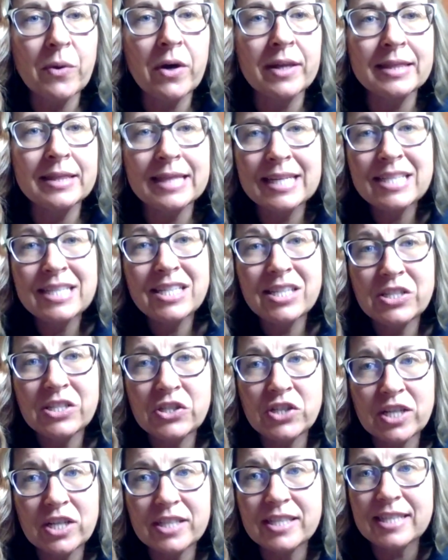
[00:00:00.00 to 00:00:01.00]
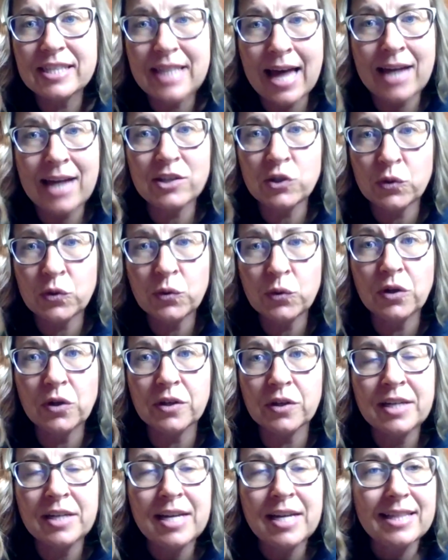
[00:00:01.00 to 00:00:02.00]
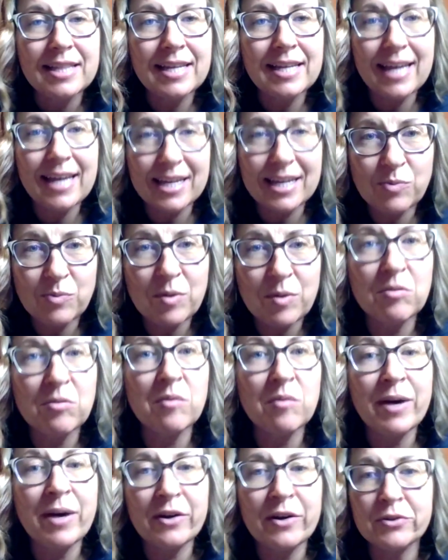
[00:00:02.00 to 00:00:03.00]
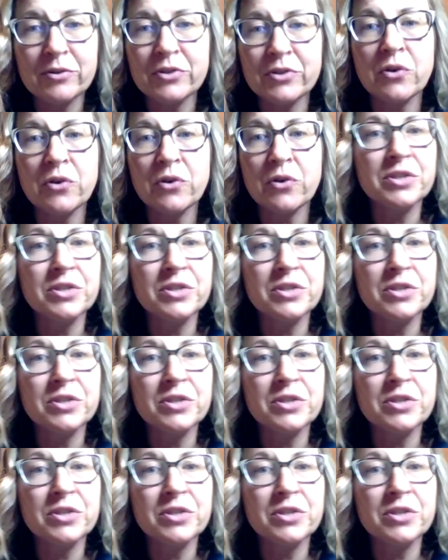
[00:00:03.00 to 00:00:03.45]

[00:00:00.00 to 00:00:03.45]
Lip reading: And this is just that tool that gets people a better result